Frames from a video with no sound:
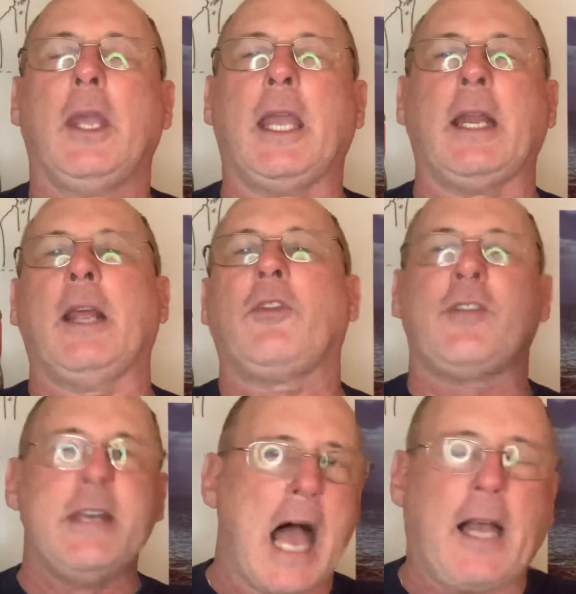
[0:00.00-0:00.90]
It is
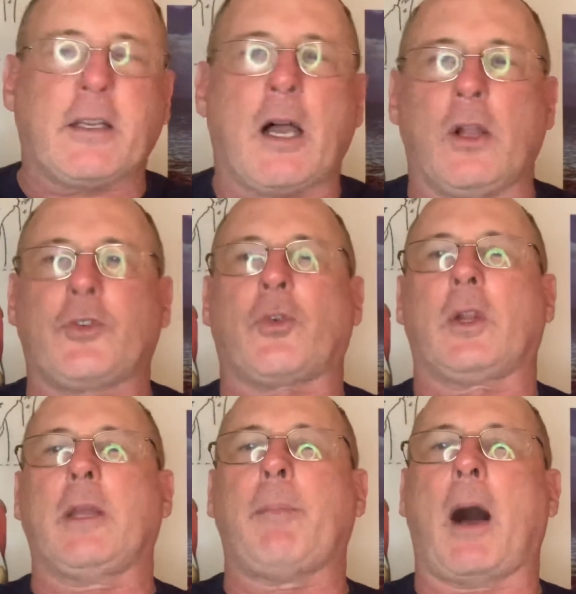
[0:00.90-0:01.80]
not
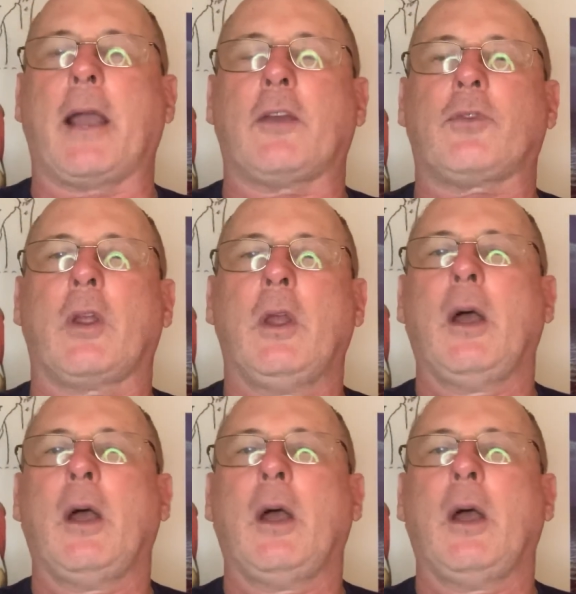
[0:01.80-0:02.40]
culturally biased.